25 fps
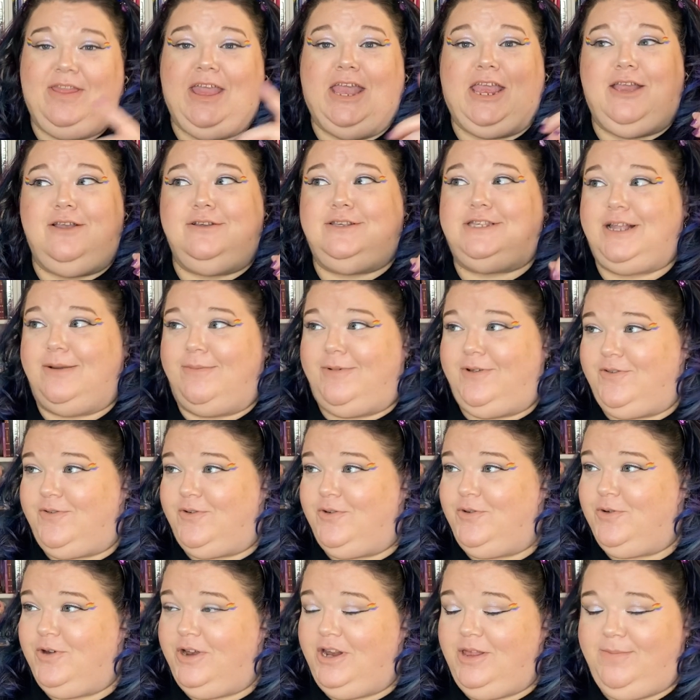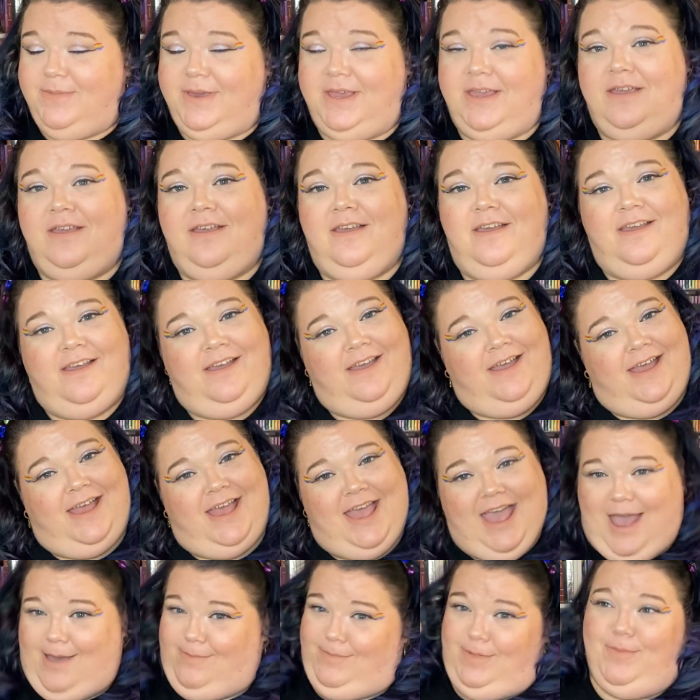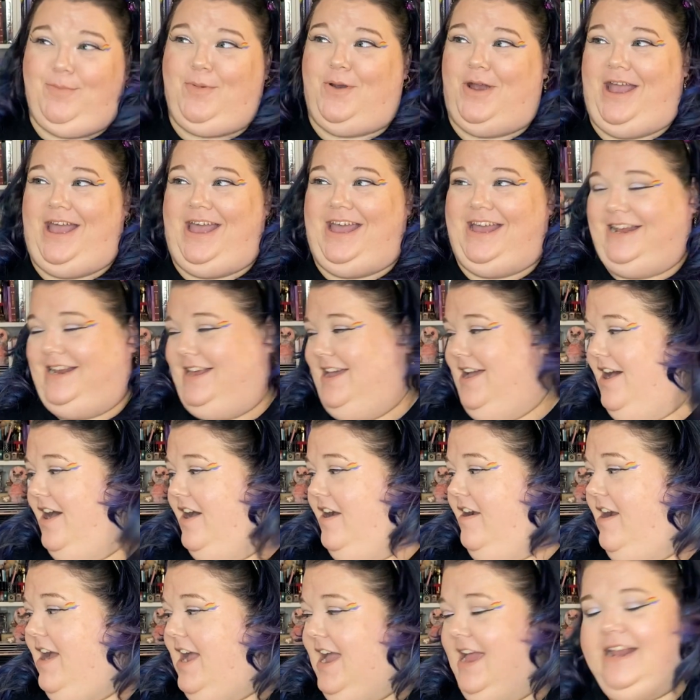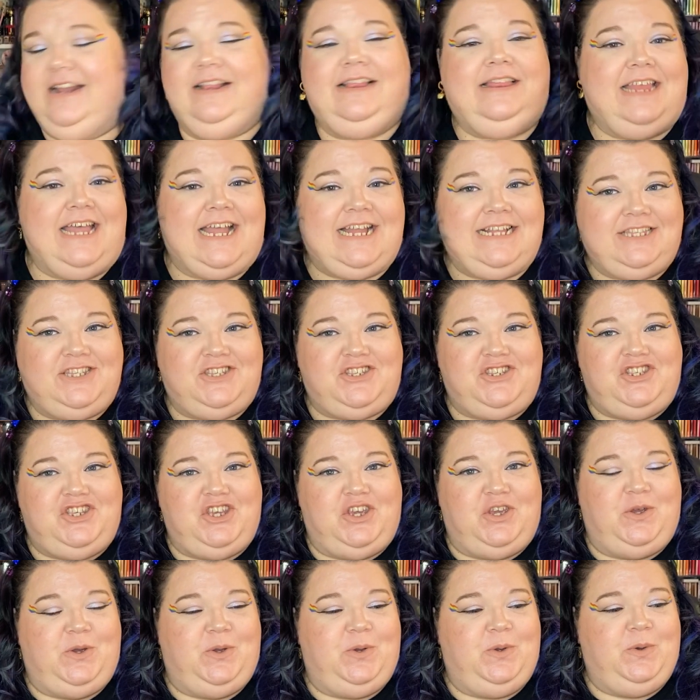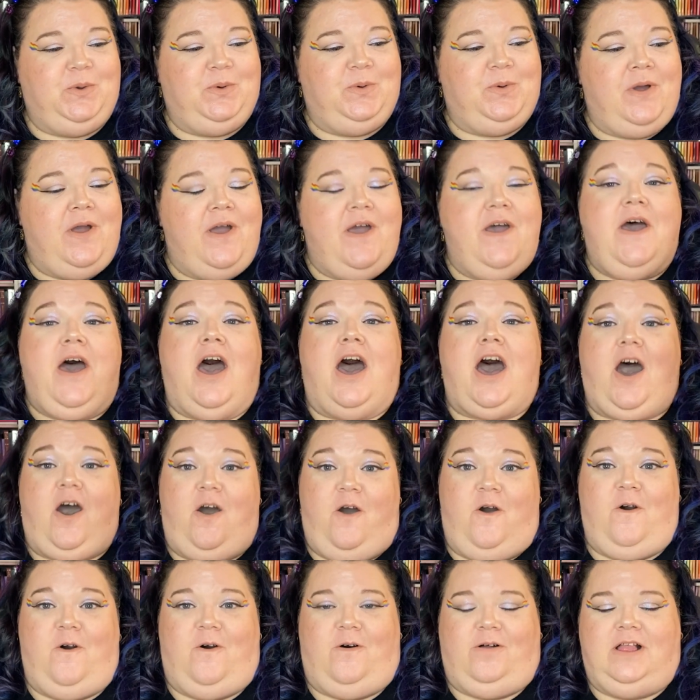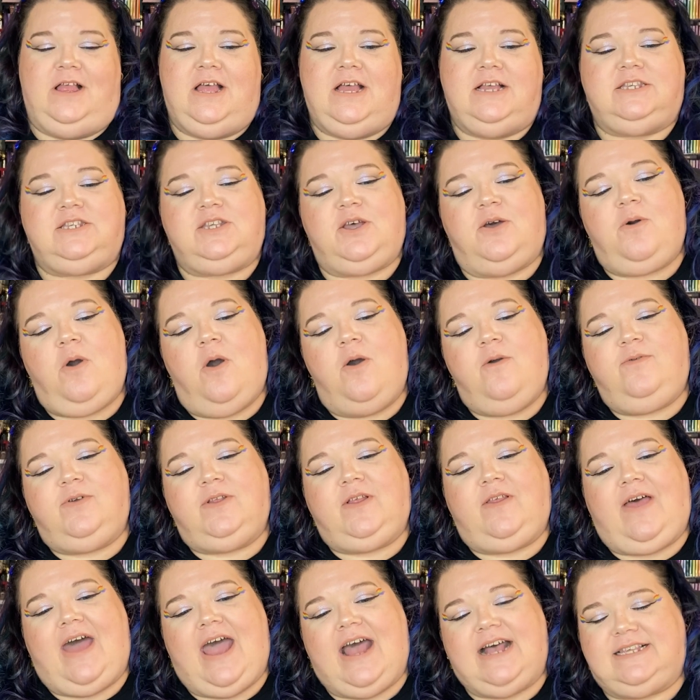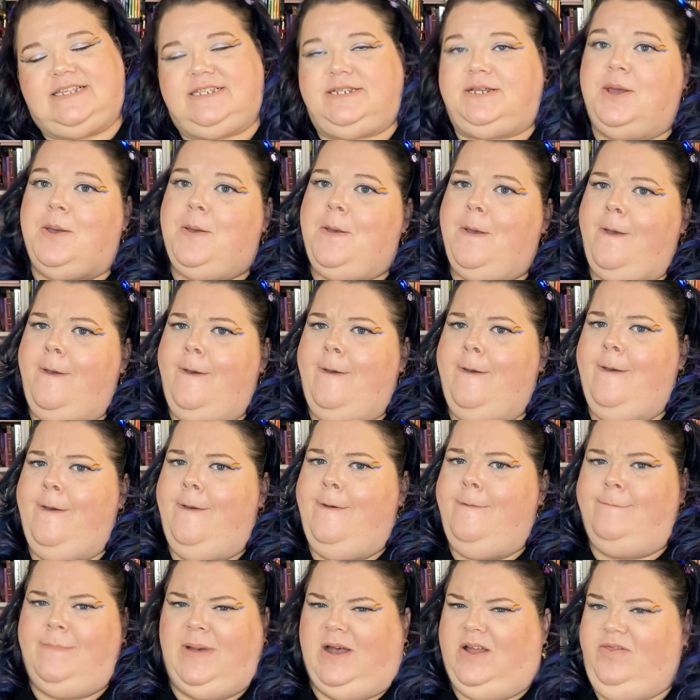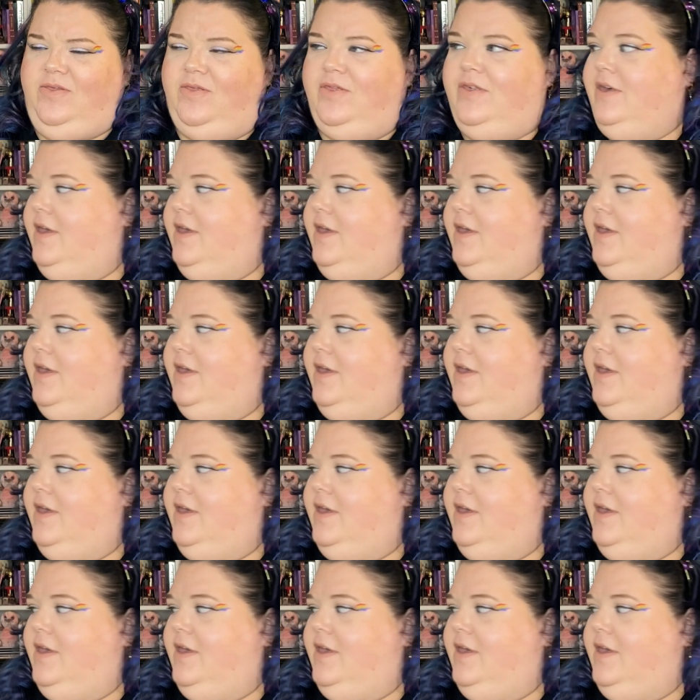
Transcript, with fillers: Thank you so much for joining me. Happy Pride. All right, let's do a haul. So over the last month,